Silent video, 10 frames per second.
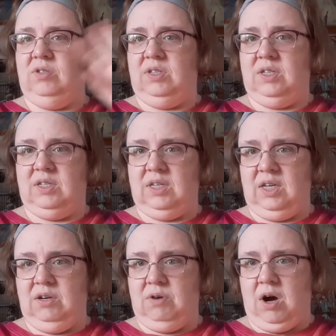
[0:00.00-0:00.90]
see
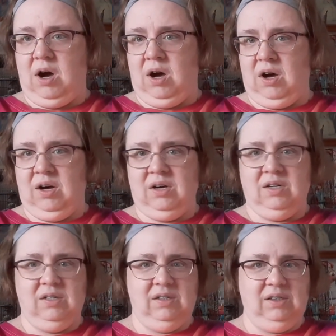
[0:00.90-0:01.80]
you
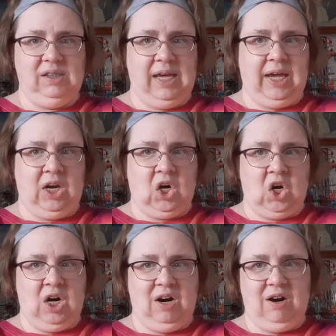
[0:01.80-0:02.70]
all
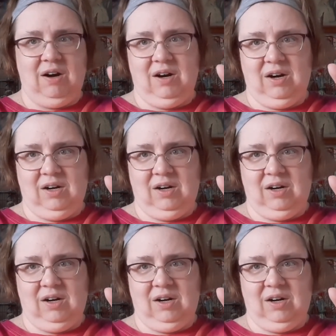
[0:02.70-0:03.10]
later.